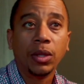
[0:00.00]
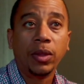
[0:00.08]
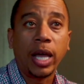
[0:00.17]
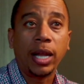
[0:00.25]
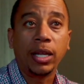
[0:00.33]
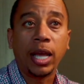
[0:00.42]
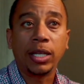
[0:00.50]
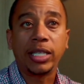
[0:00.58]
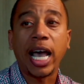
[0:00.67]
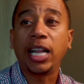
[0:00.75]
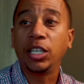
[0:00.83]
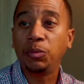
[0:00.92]
that
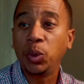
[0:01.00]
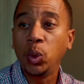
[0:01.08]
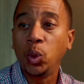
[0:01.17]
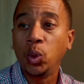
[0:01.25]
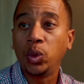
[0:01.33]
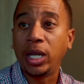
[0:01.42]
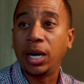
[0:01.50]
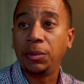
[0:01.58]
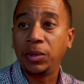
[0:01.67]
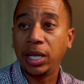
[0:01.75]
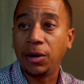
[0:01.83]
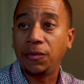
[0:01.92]
talent pool that
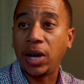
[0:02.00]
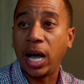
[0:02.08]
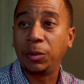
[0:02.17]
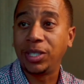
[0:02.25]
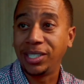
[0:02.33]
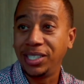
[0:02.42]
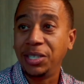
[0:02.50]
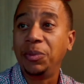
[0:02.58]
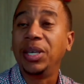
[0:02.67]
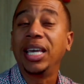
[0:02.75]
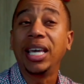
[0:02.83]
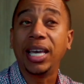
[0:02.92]
I'm identifying within
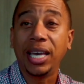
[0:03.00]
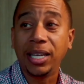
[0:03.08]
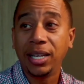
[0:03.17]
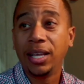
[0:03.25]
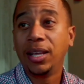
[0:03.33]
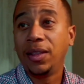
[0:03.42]
CPN.